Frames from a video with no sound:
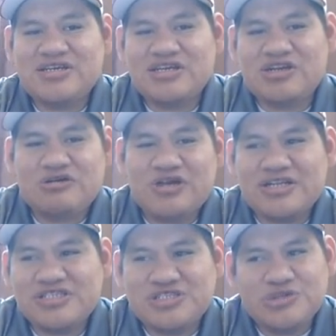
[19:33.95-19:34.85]

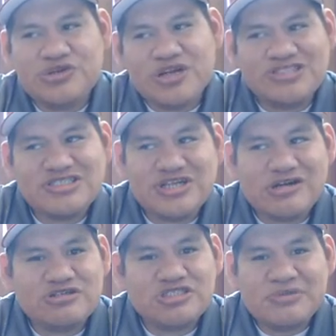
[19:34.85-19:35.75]
not just do nurse
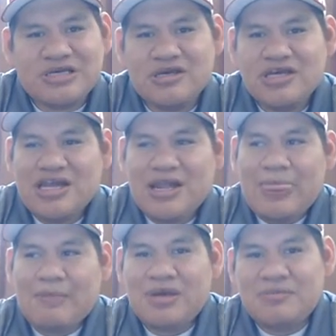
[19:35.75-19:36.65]
journals, but
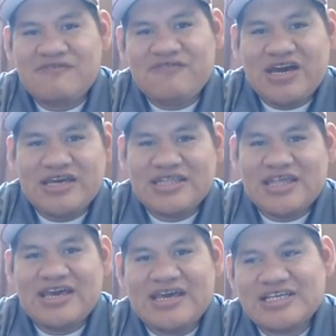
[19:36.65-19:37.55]
maybe find
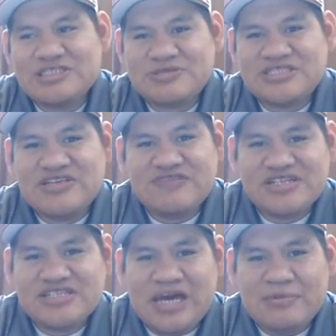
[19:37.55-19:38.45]
like a
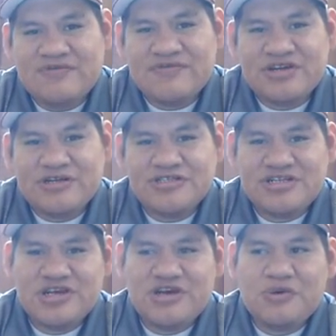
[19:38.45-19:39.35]
specific type of nurse, and